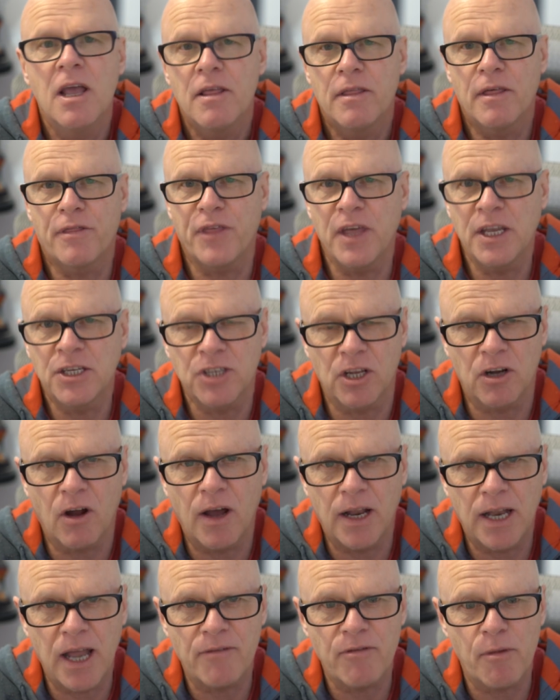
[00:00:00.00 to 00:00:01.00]
The things that
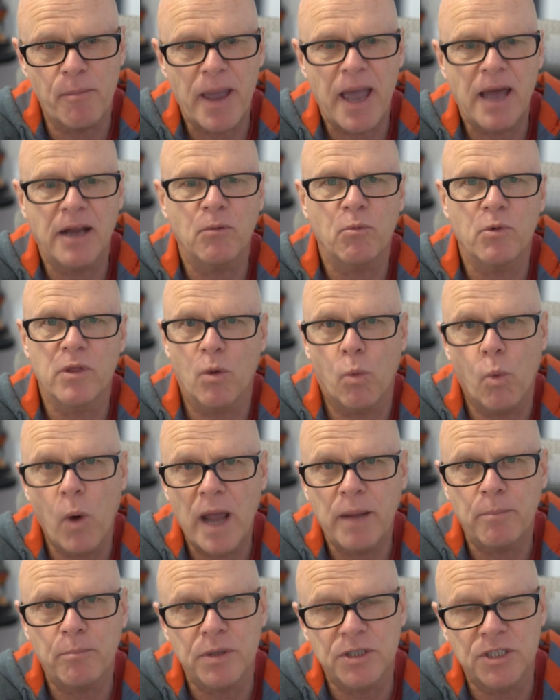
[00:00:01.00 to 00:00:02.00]
I love about it, with the
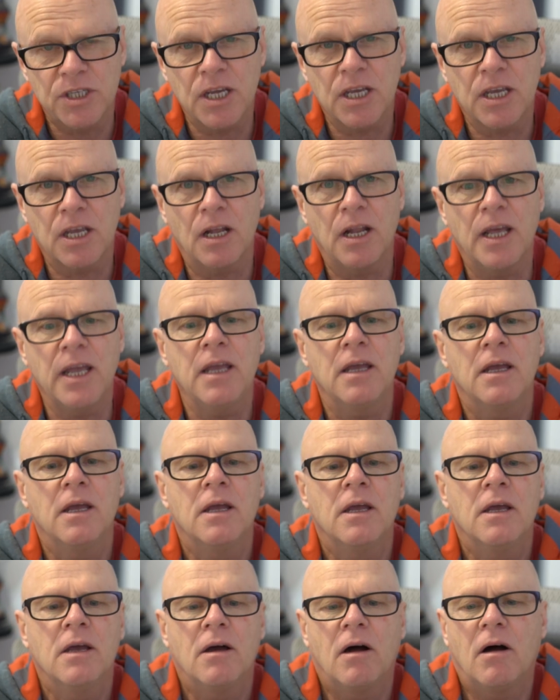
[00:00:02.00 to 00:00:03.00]
weight particularly,
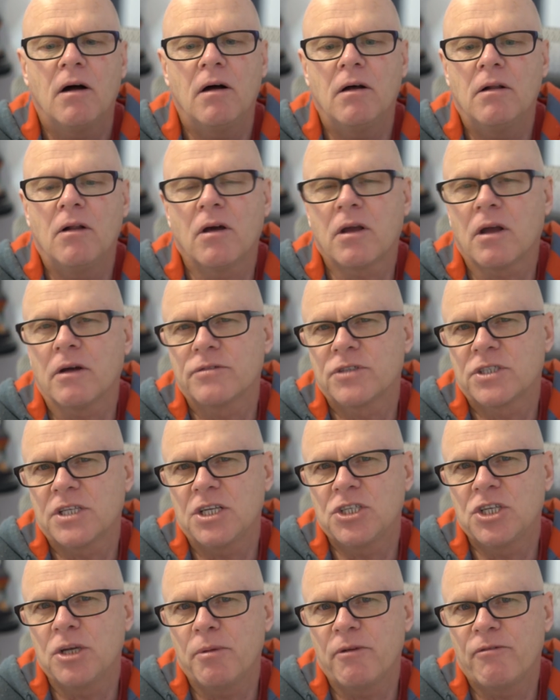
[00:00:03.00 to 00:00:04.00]
like I've
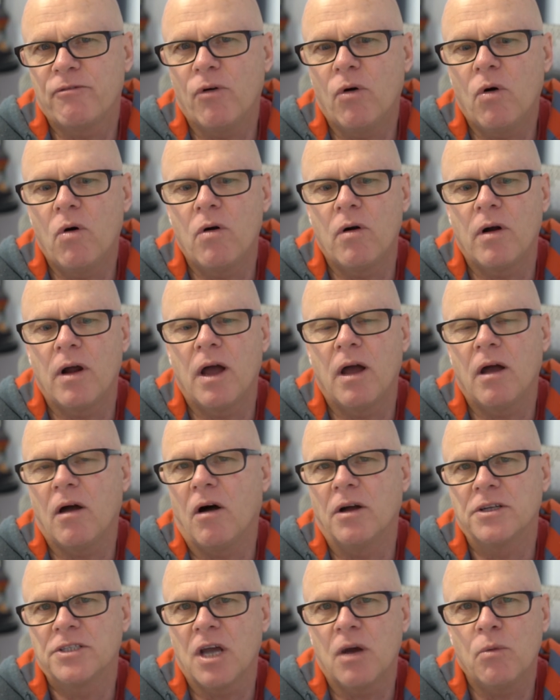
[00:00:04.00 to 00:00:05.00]
said to you before, uh,
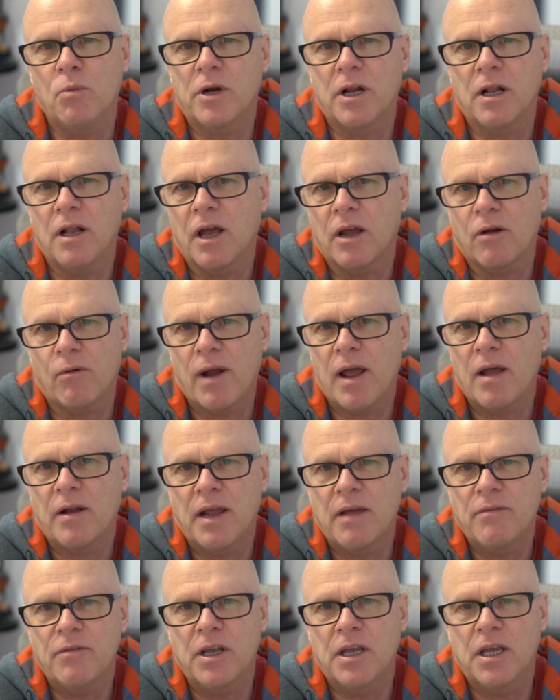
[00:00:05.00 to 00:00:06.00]
I don't want to lug around
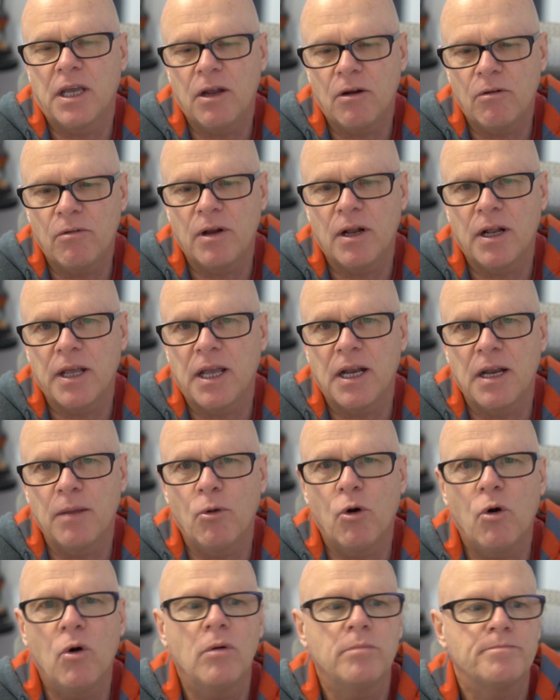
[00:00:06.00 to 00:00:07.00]
heavy gear really
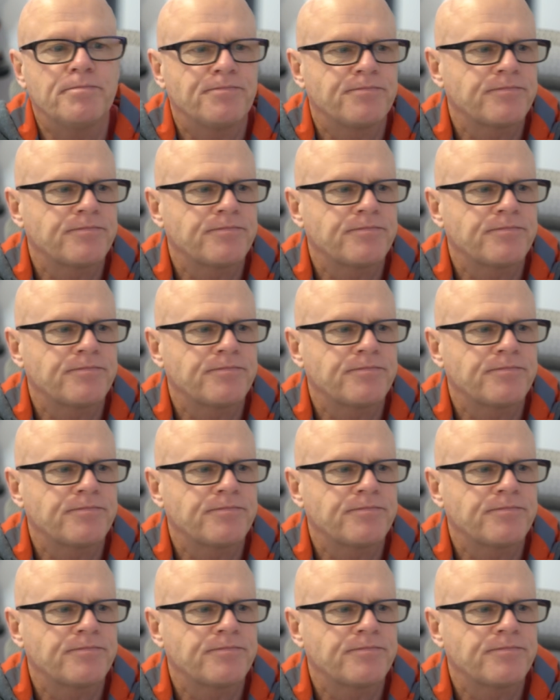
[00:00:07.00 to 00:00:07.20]
anymore.